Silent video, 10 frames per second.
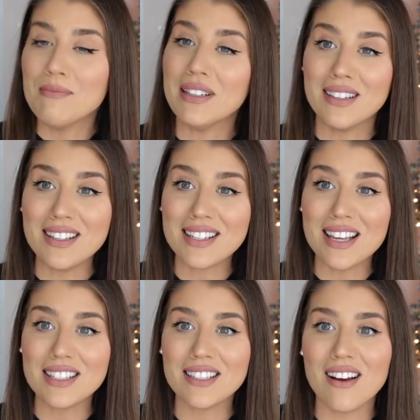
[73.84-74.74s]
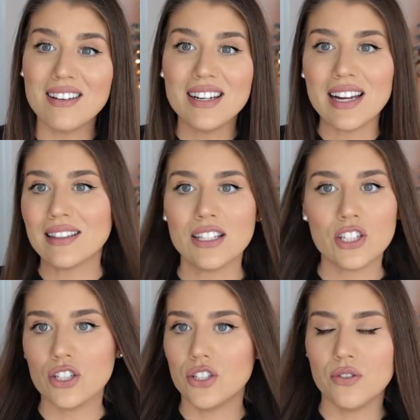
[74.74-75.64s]
But let's get started, and let's
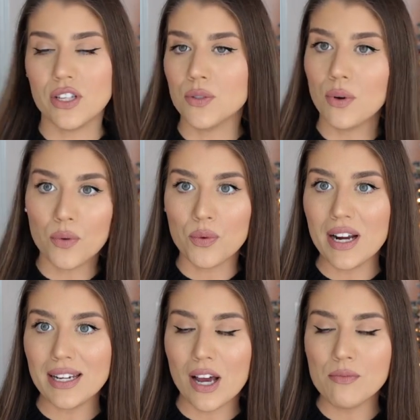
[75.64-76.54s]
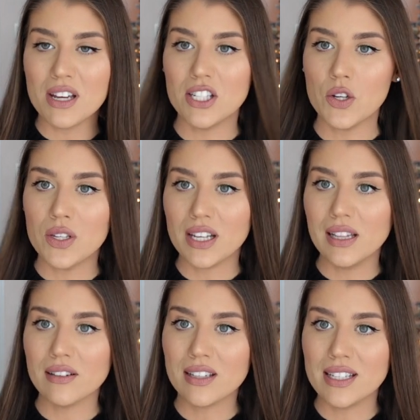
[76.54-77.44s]
just do this one right now because you can
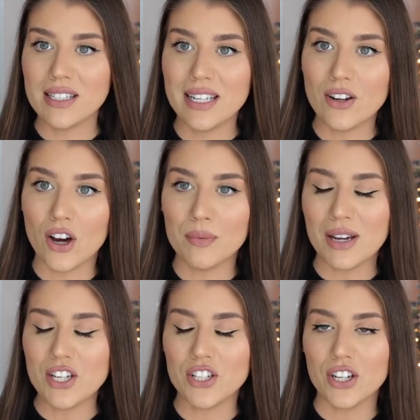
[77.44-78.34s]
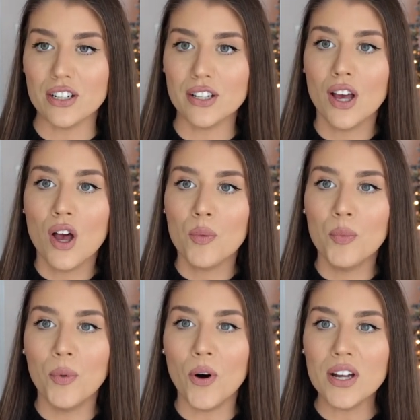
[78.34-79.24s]
clearly see it on my shirt.
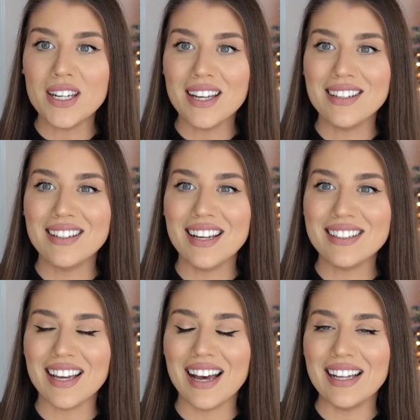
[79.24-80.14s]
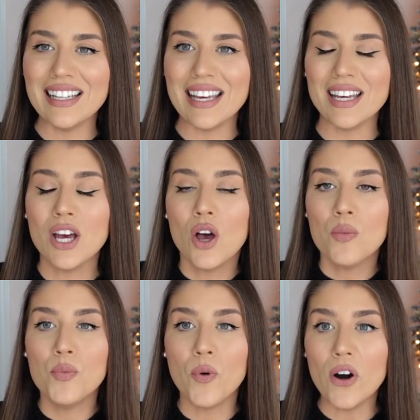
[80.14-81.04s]
Buon Natale.
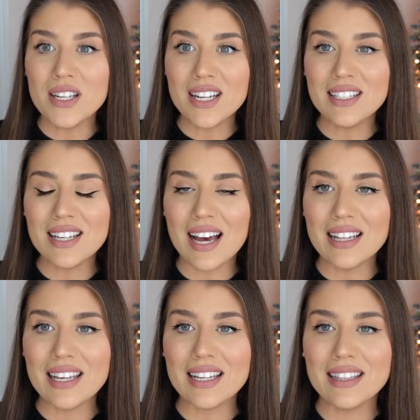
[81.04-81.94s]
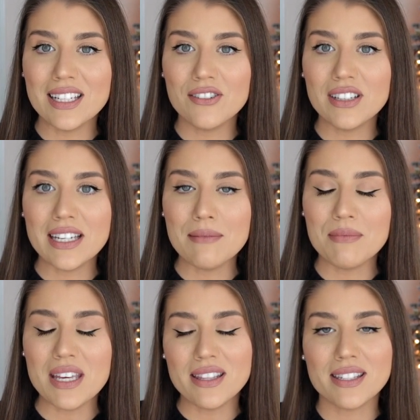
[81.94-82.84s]
Buon Natale literally
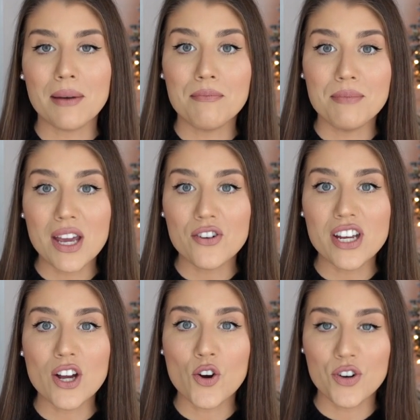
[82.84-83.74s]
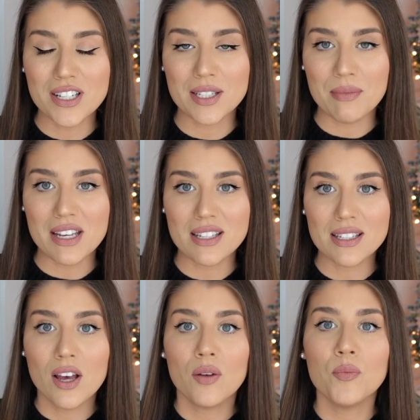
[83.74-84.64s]
means Merry Christmas.